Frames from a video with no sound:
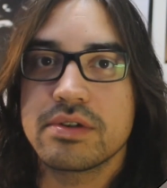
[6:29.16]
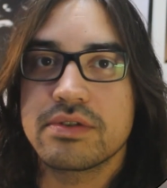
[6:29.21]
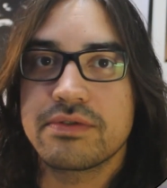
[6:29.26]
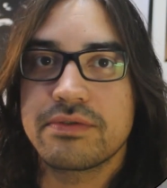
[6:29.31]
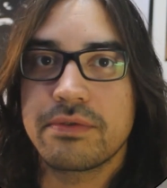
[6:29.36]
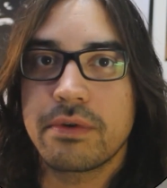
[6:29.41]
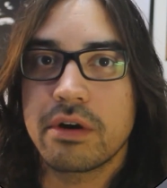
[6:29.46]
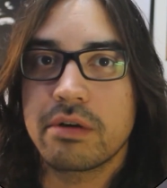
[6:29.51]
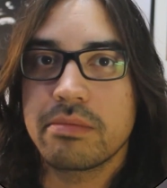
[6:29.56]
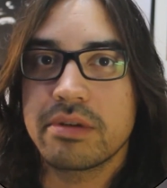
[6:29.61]

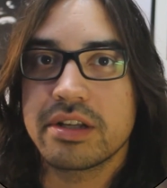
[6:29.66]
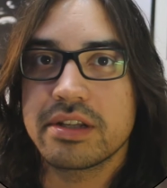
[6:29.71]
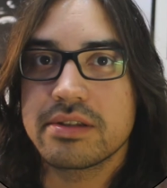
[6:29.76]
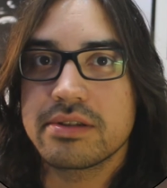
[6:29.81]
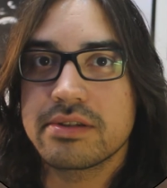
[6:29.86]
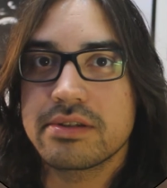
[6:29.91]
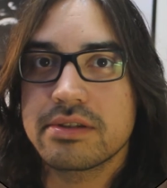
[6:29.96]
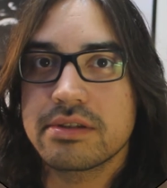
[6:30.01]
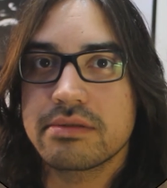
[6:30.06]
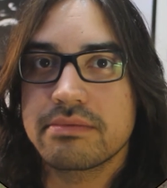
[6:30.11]
was 4
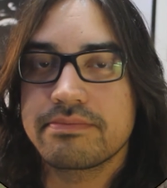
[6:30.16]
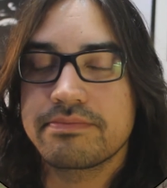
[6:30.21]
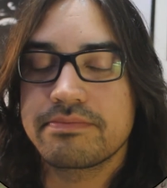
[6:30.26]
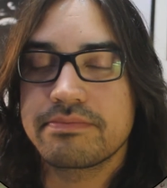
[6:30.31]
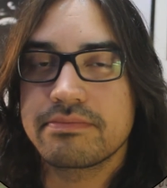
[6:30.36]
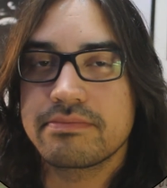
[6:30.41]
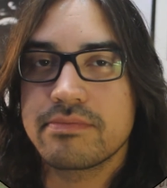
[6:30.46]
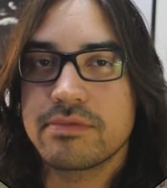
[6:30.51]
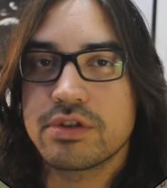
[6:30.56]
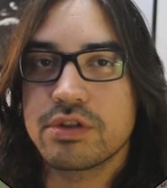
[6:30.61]
minutes,
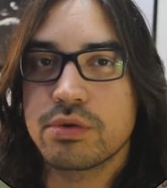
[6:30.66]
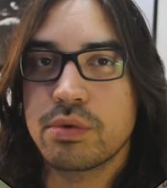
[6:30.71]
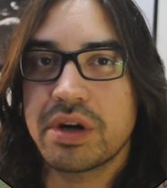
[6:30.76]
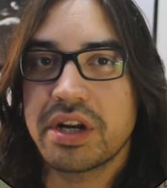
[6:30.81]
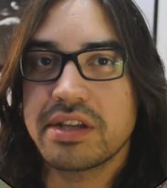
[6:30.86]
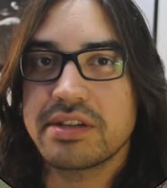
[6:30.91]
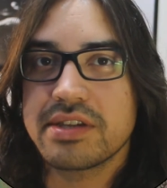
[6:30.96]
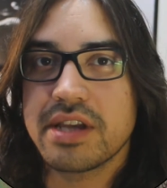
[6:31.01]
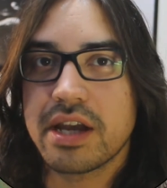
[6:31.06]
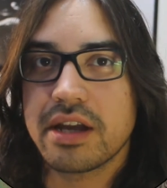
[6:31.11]

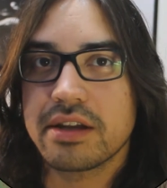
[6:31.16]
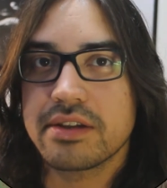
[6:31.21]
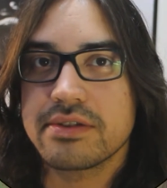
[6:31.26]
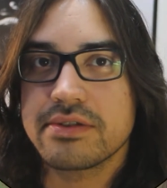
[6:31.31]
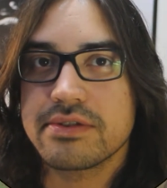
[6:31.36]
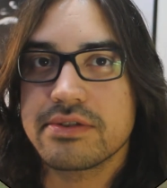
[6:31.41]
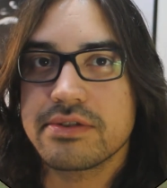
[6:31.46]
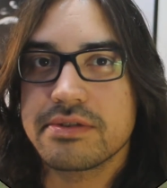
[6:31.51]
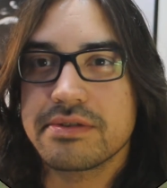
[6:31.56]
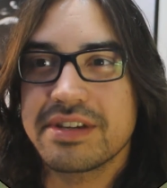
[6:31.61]
20
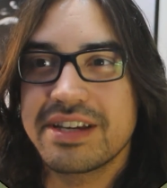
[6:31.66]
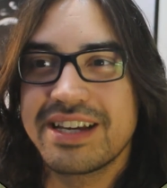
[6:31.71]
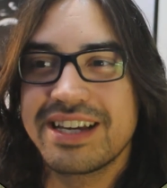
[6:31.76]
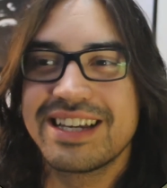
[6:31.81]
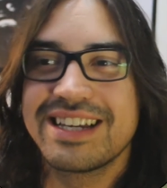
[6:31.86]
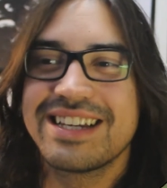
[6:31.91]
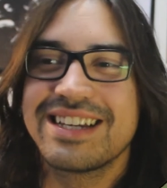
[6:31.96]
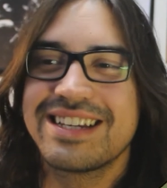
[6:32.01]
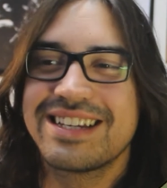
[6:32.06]
seconds.